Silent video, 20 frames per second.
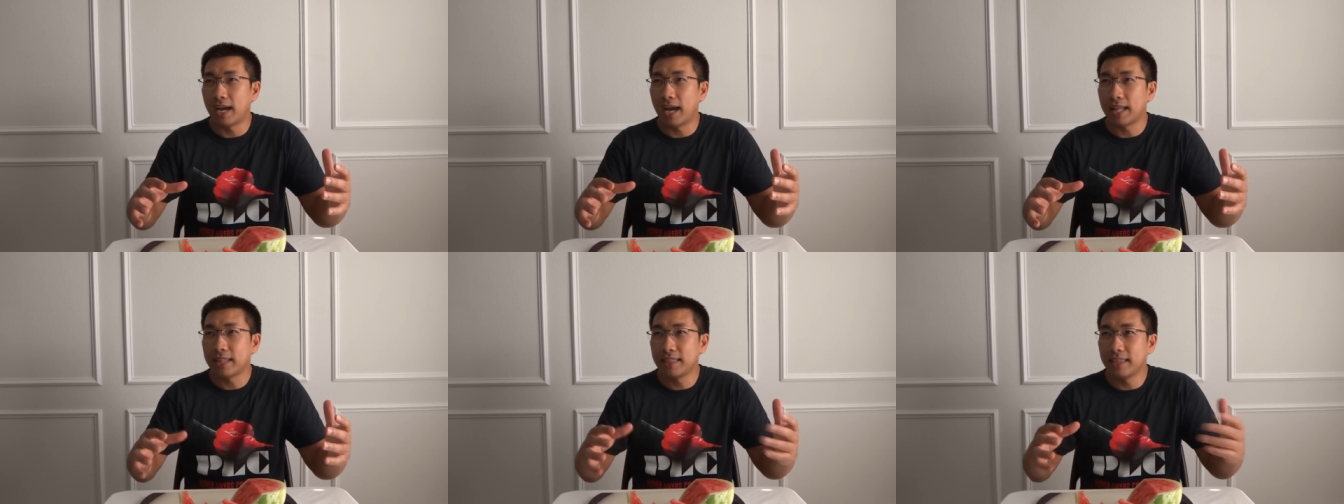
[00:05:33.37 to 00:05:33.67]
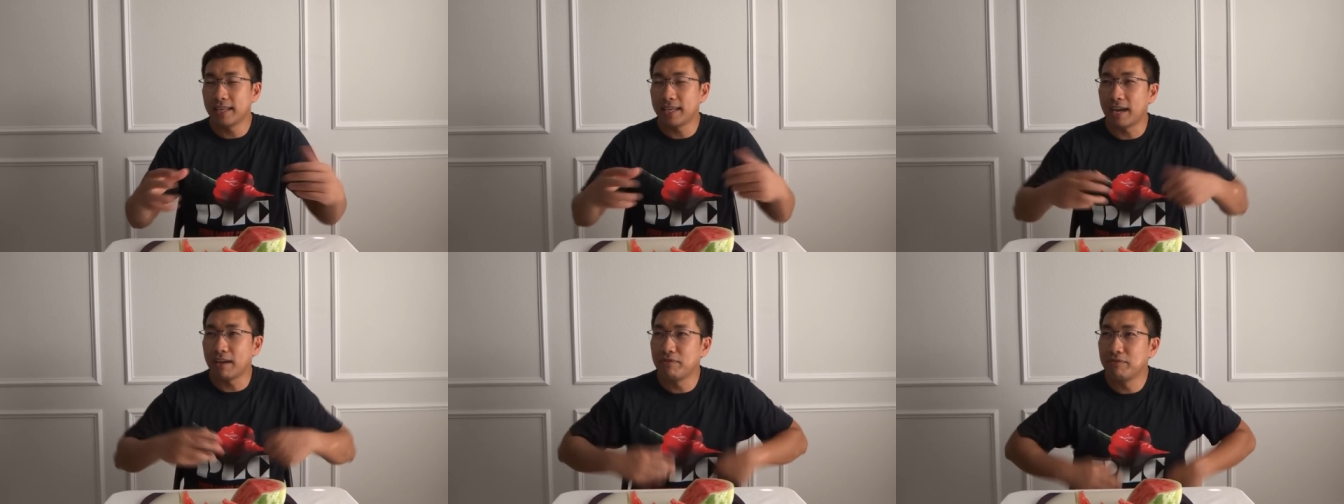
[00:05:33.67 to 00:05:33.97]
I
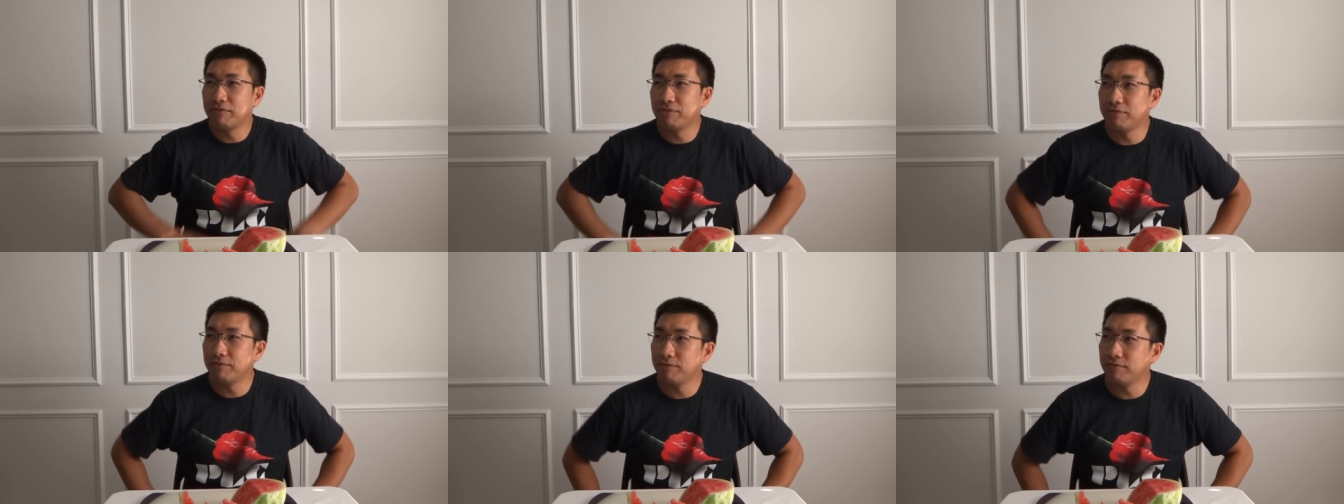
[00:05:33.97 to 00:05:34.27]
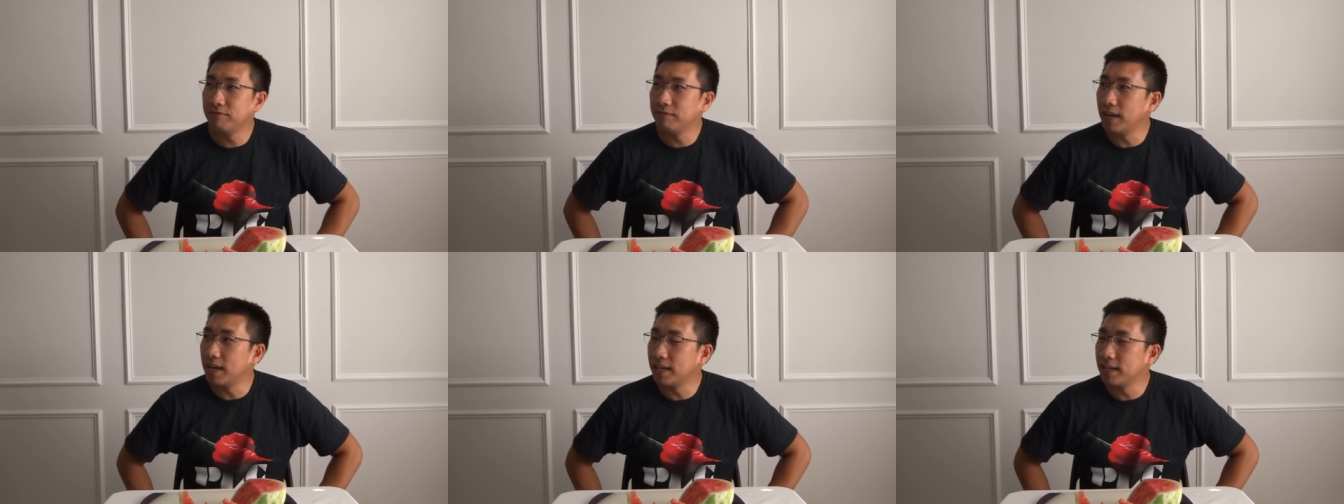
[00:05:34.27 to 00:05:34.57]
think I've,
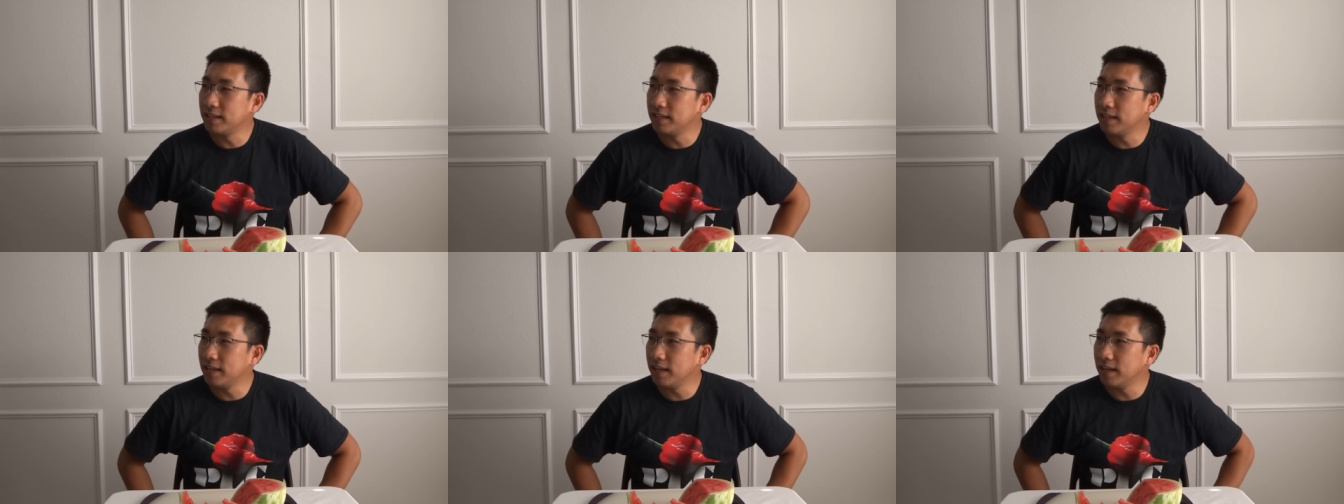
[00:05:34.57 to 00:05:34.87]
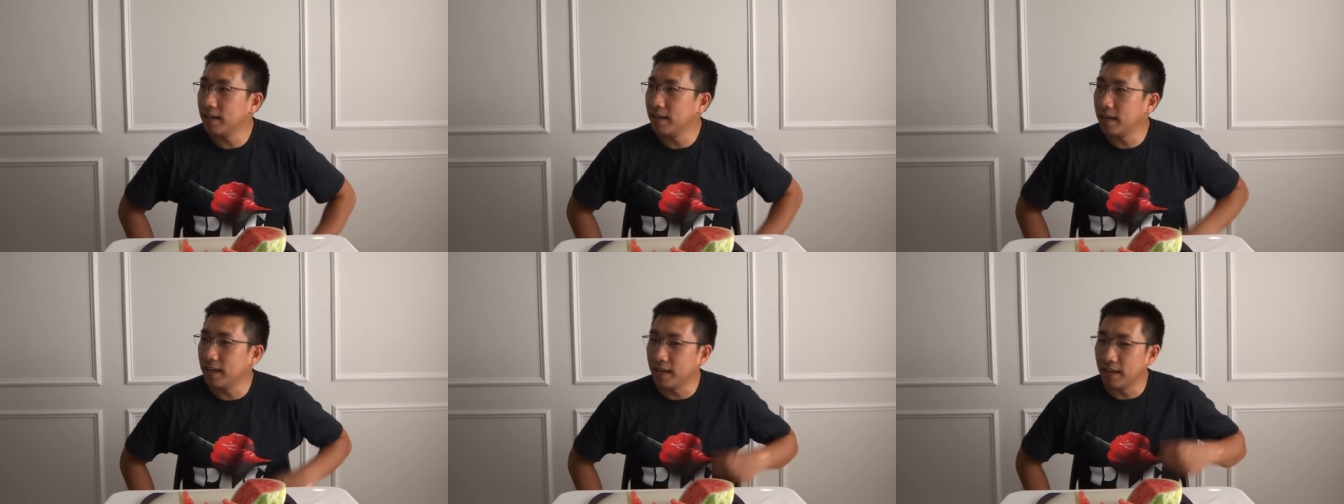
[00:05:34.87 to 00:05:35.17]
it,
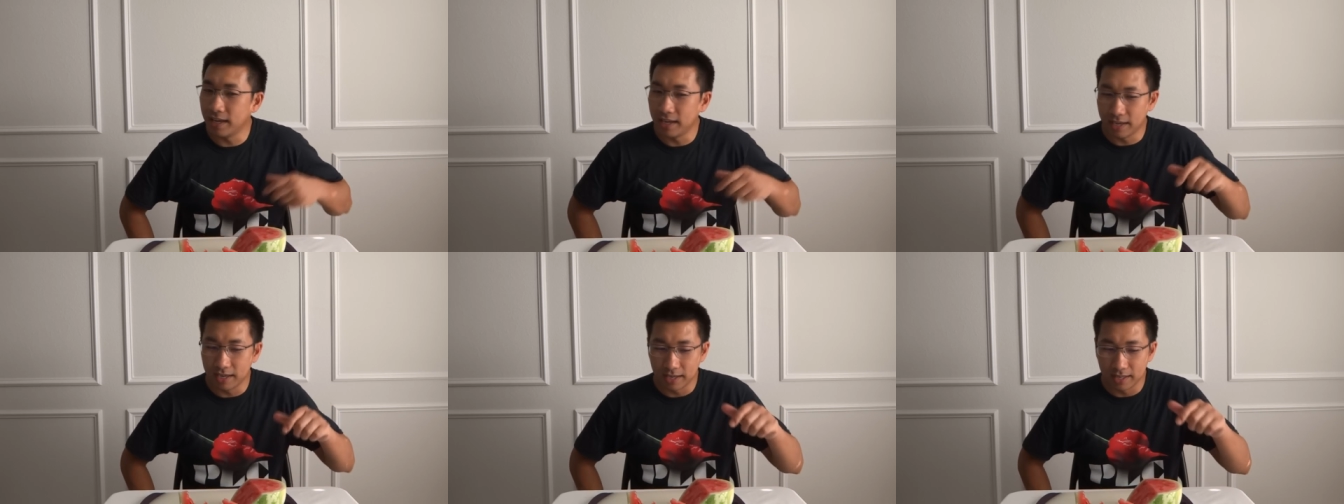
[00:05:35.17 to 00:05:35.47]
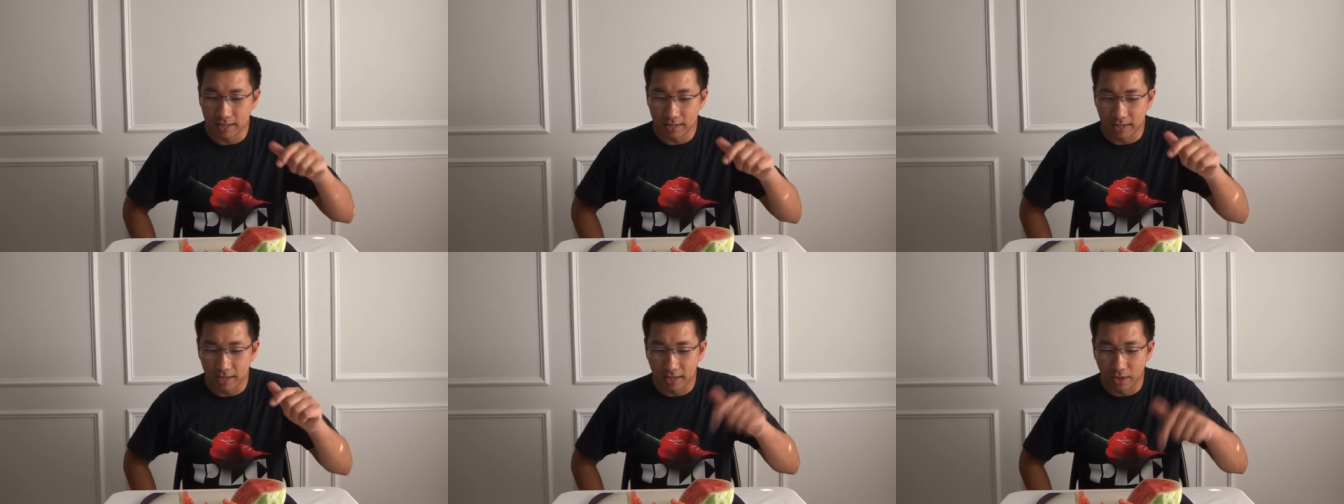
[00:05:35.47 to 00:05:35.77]

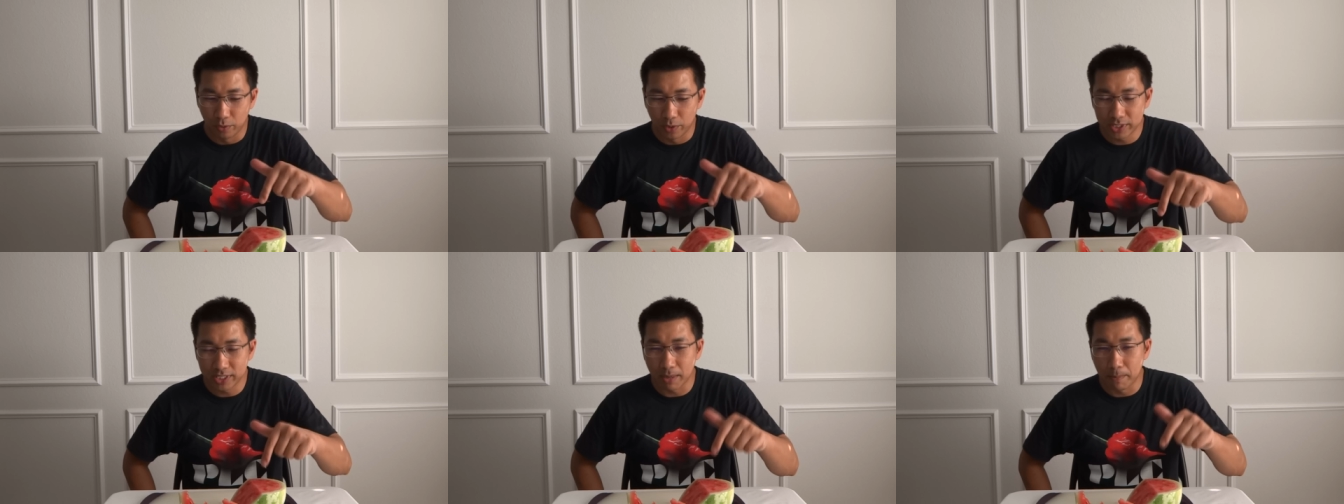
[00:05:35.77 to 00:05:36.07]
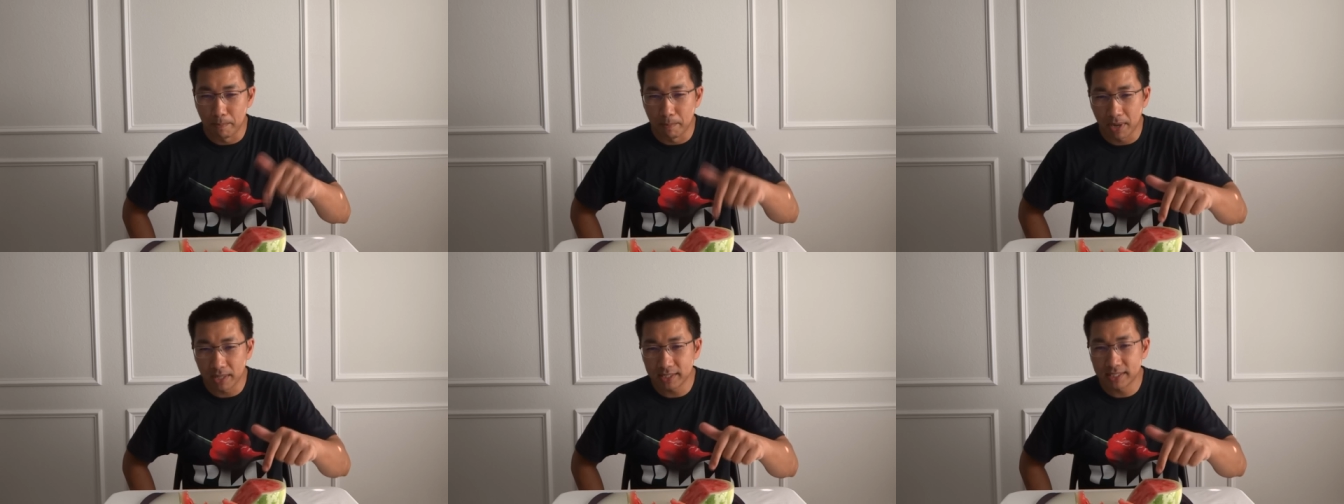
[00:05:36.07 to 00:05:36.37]
it was a
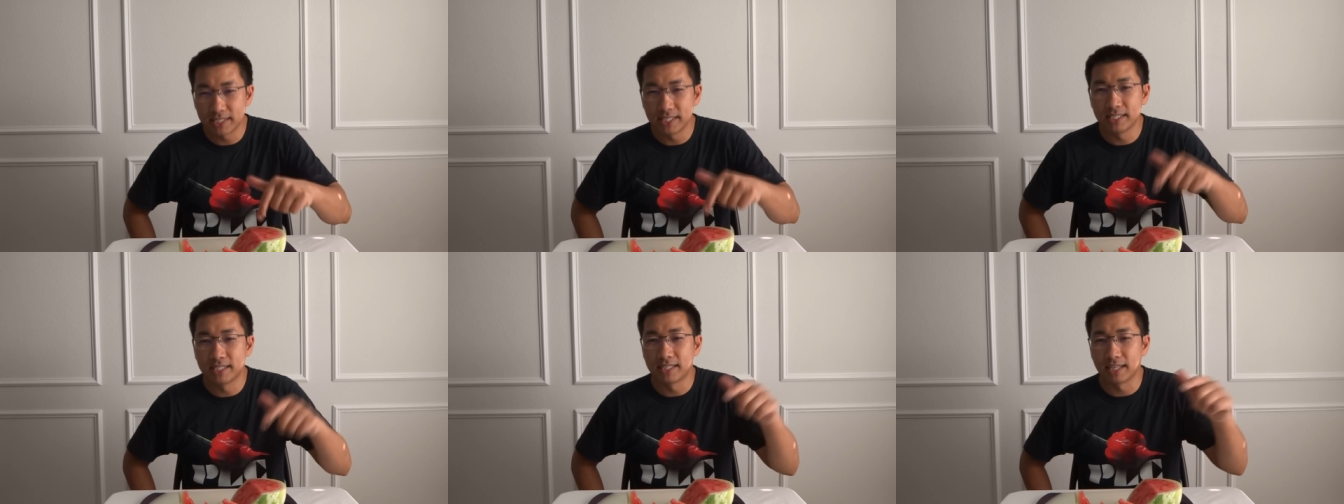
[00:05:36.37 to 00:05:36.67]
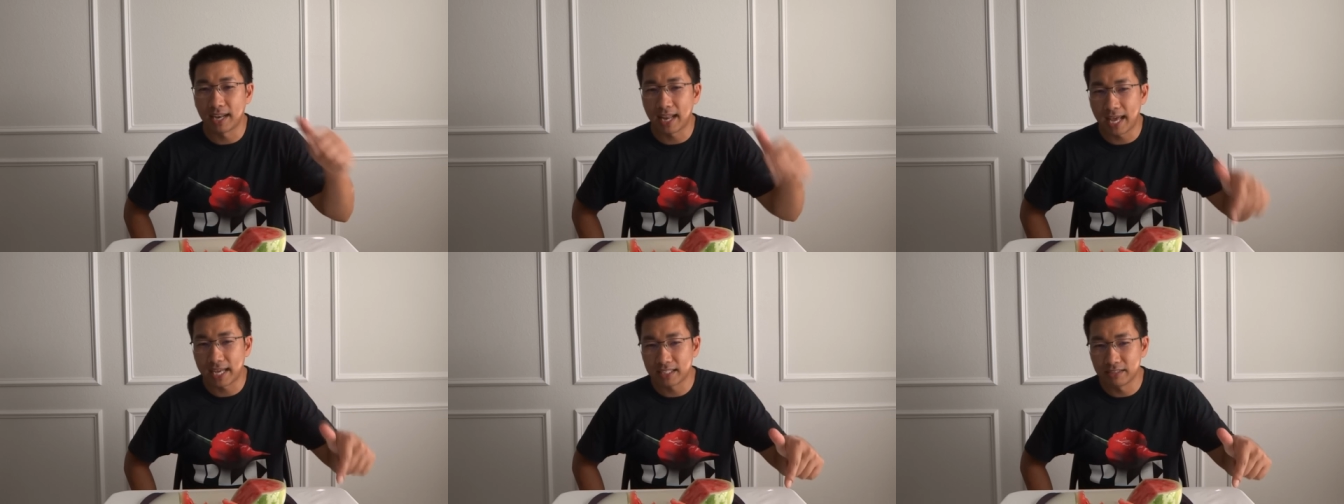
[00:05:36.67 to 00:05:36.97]
month since
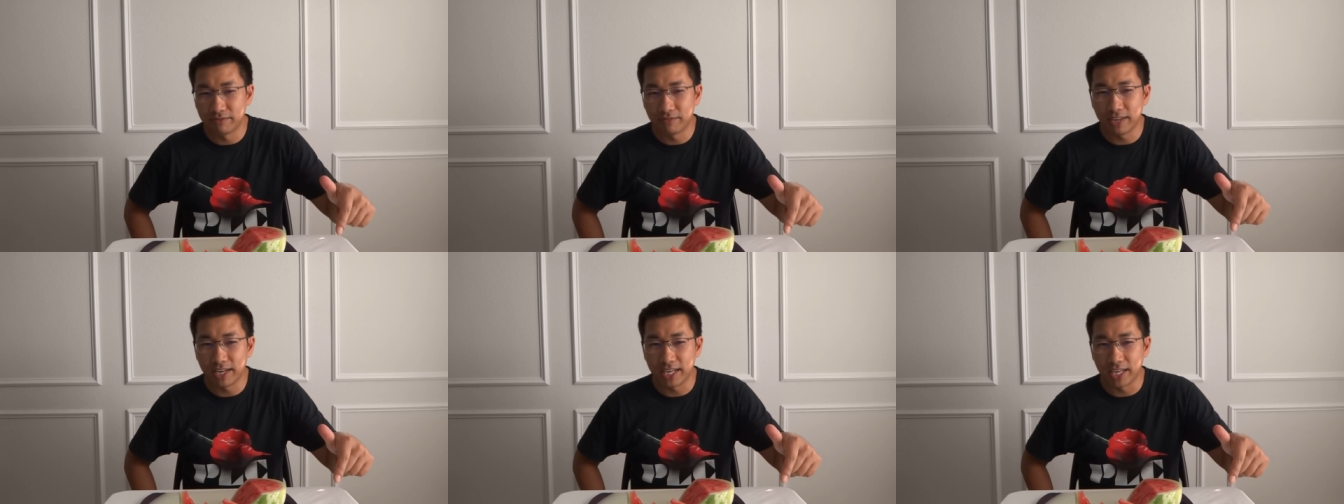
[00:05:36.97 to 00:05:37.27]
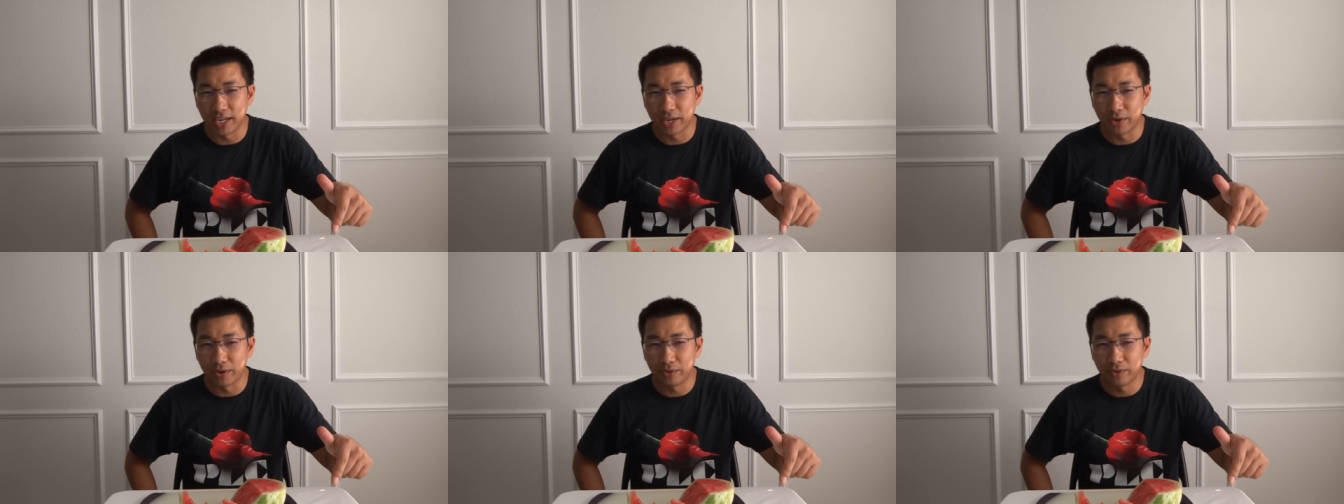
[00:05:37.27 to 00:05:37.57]
the last
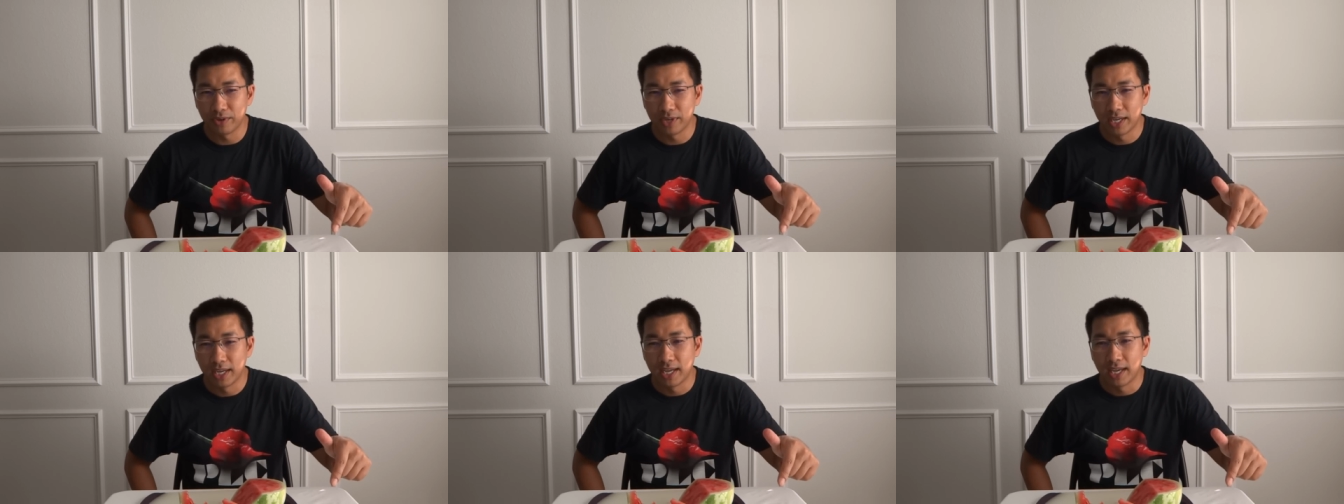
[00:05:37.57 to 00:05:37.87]
video,